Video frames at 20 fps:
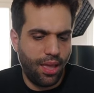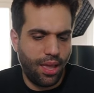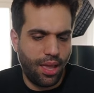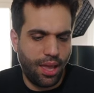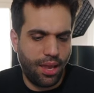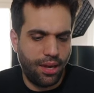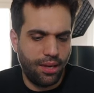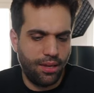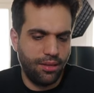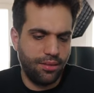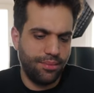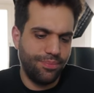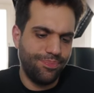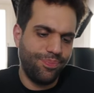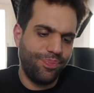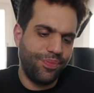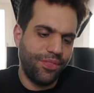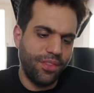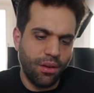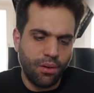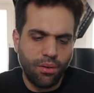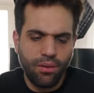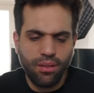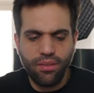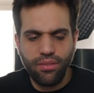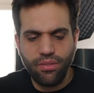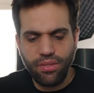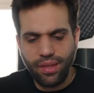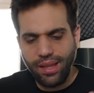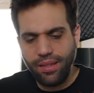And the
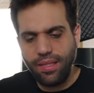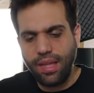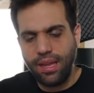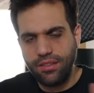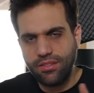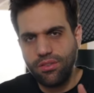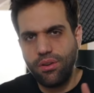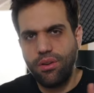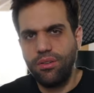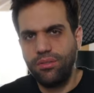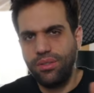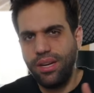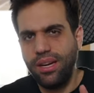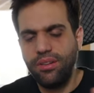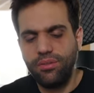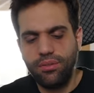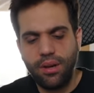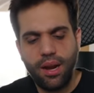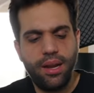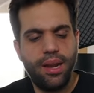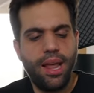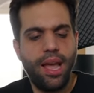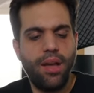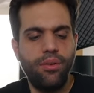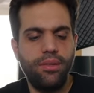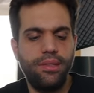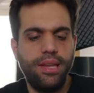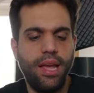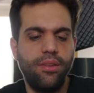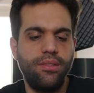only thing that is already right
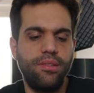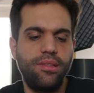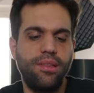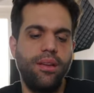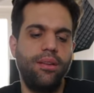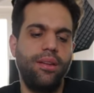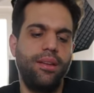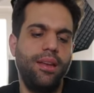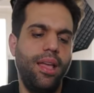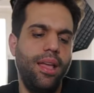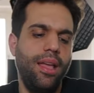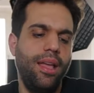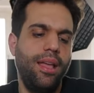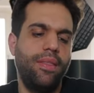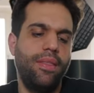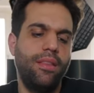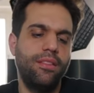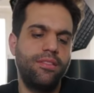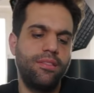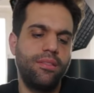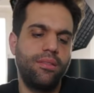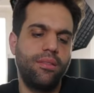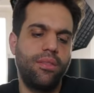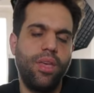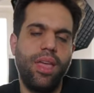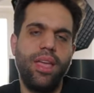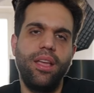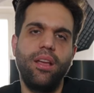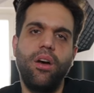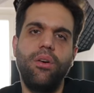now a downside, this
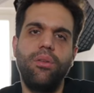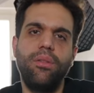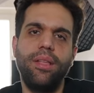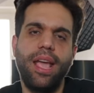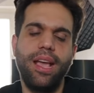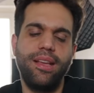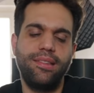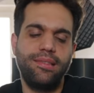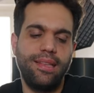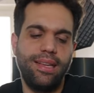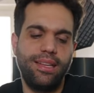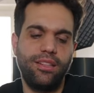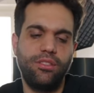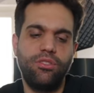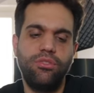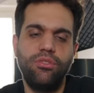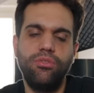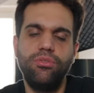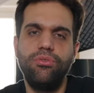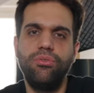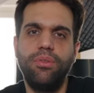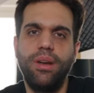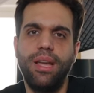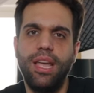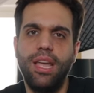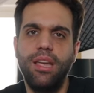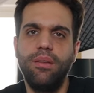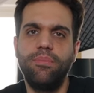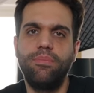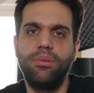thing only has like 2
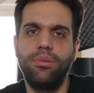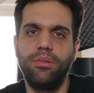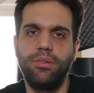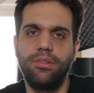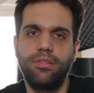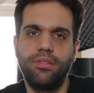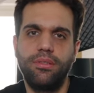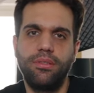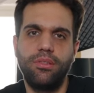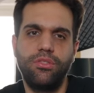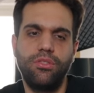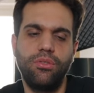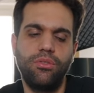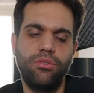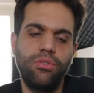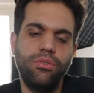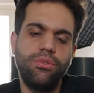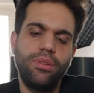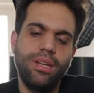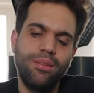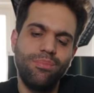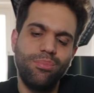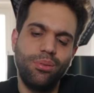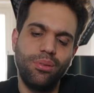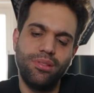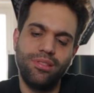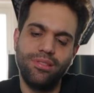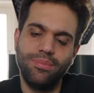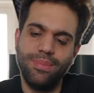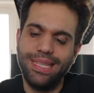inputs. So 2
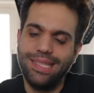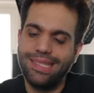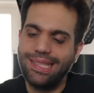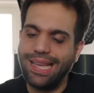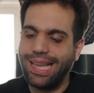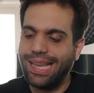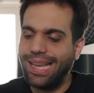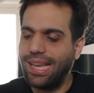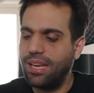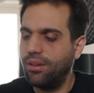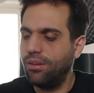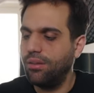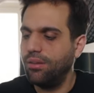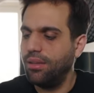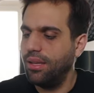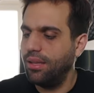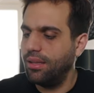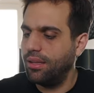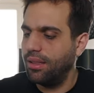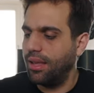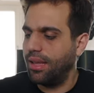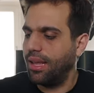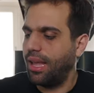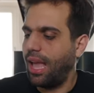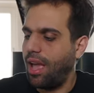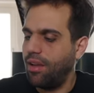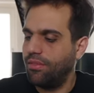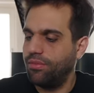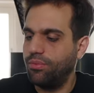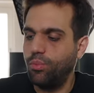inputs means I can only like
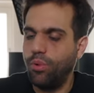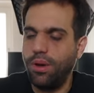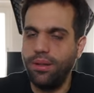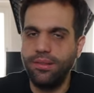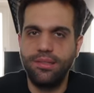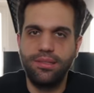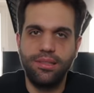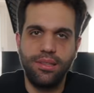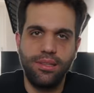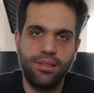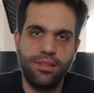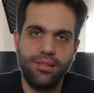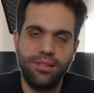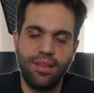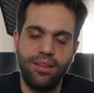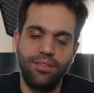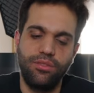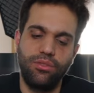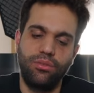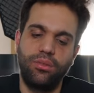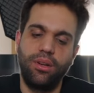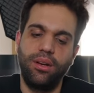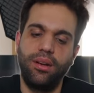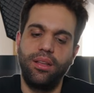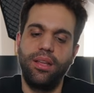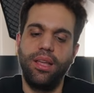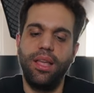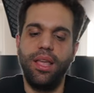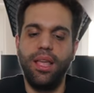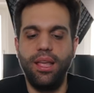have 1 synthesizer
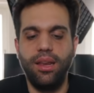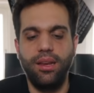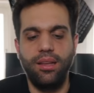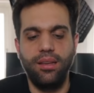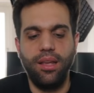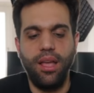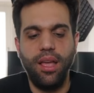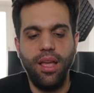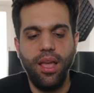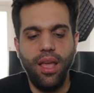running in it.